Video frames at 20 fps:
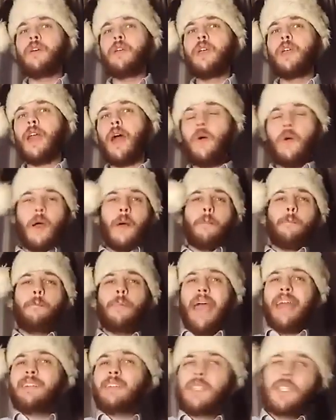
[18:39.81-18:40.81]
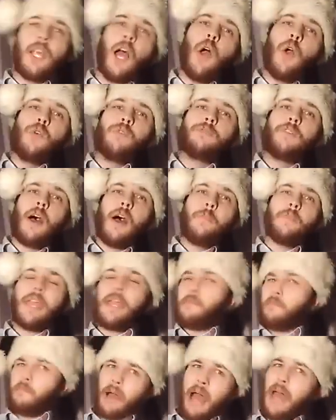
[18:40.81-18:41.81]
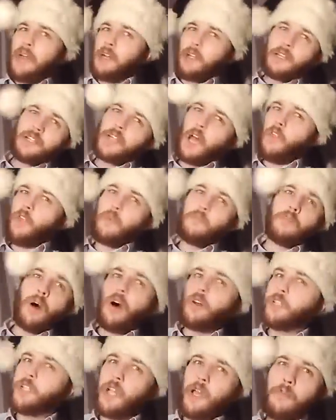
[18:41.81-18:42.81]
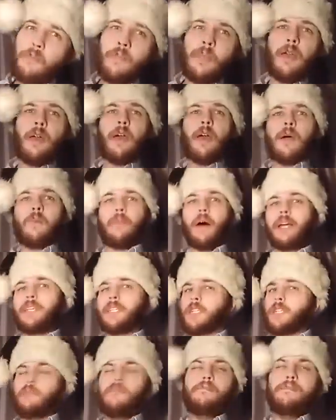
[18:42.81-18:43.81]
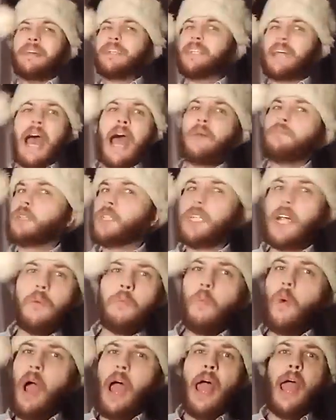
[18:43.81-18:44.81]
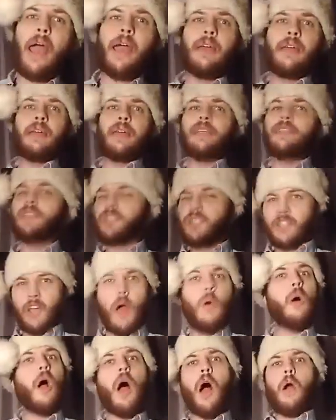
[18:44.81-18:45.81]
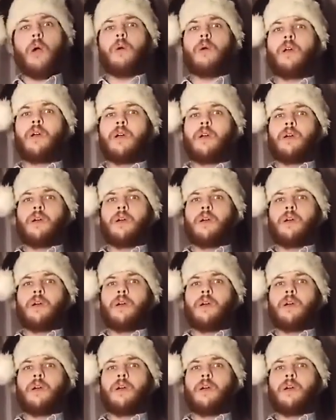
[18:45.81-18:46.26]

you know, bent over, being paddled on the bottom by some madame somewhere in Soho.